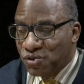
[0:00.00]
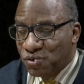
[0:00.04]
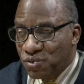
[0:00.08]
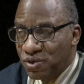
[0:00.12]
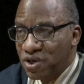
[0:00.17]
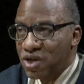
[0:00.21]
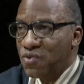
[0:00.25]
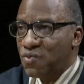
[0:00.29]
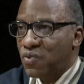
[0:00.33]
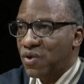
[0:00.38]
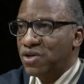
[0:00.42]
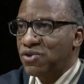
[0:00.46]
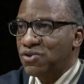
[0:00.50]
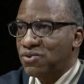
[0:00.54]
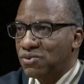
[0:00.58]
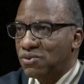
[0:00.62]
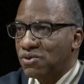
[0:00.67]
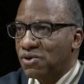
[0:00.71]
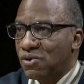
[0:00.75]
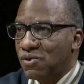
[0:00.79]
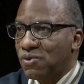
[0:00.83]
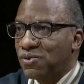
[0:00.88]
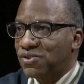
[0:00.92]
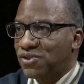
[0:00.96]

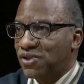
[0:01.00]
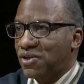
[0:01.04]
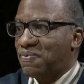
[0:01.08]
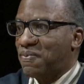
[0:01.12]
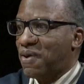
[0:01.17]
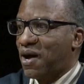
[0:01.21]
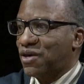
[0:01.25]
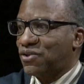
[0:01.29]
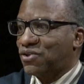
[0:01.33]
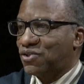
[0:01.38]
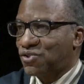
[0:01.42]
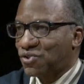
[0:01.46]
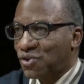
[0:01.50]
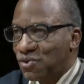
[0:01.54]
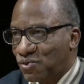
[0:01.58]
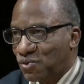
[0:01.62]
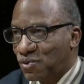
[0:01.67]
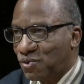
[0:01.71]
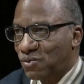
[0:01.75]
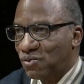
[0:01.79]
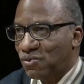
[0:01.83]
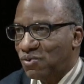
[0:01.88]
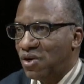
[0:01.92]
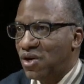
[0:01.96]
twenty-one-year-olds in, mm-hmm, my
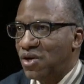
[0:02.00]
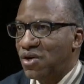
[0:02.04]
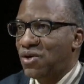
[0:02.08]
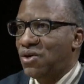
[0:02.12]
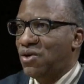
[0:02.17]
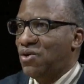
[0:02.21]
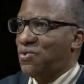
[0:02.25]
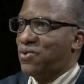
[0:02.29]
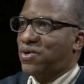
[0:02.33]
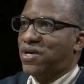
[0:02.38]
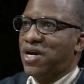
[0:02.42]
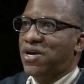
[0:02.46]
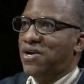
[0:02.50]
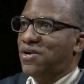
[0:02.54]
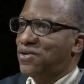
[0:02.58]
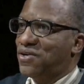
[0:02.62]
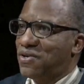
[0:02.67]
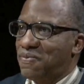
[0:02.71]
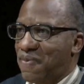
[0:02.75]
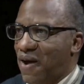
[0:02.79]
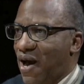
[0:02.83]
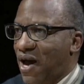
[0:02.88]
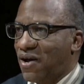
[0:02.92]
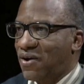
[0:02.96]
circle who cared
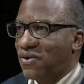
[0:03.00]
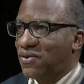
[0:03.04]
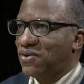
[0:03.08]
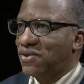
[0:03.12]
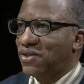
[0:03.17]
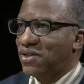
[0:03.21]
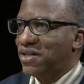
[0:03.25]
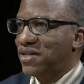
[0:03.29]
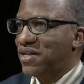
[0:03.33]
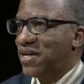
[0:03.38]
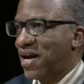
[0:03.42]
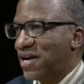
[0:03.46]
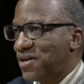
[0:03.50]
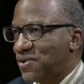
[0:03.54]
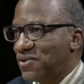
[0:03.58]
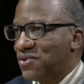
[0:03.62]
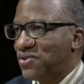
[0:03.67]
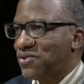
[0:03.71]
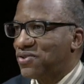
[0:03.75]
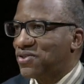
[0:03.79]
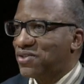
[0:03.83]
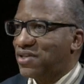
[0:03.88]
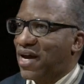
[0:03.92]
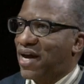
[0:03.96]
about
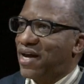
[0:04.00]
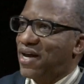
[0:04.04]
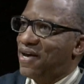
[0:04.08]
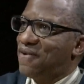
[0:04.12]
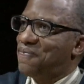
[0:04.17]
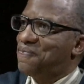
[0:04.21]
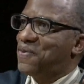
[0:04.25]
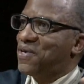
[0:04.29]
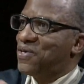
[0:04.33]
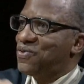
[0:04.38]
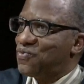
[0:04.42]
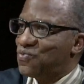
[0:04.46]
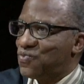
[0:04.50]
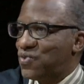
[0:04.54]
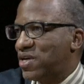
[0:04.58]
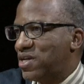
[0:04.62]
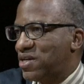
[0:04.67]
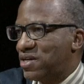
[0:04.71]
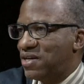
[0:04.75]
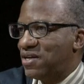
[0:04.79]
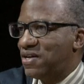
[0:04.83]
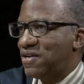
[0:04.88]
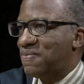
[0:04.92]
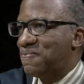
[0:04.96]
letters that had been right.
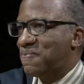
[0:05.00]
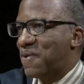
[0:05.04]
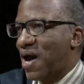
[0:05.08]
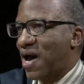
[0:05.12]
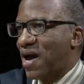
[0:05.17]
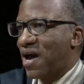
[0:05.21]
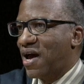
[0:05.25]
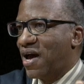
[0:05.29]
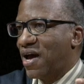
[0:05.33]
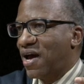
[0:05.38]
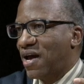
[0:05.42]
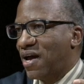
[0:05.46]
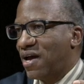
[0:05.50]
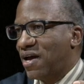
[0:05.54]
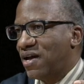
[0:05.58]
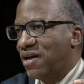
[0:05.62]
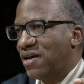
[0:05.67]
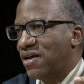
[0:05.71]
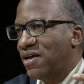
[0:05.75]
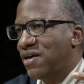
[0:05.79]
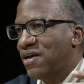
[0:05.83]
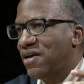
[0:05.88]
written by